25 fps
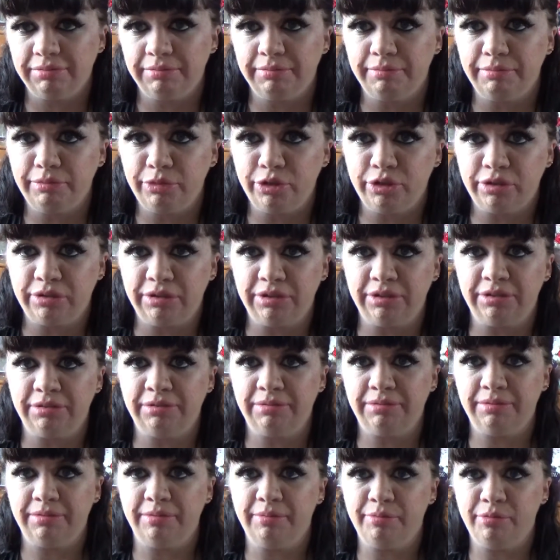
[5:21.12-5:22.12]
more
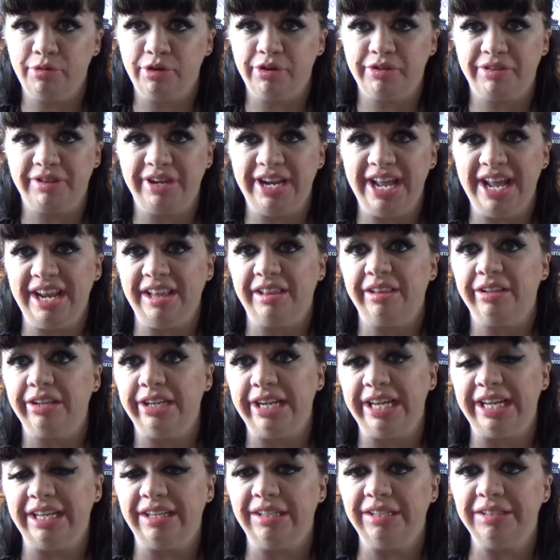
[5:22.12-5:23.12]
than anything
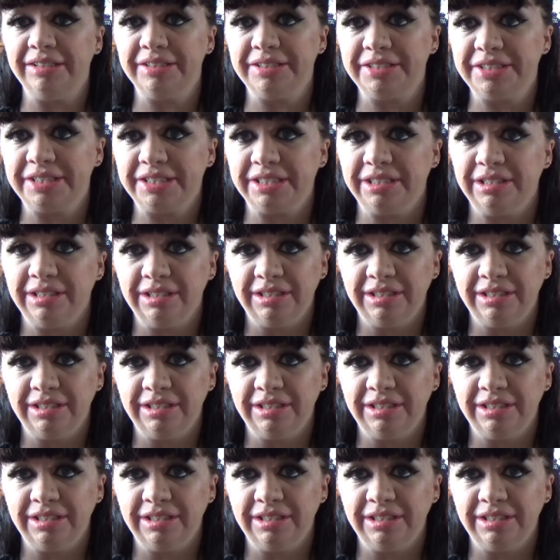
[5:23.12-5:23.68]
else.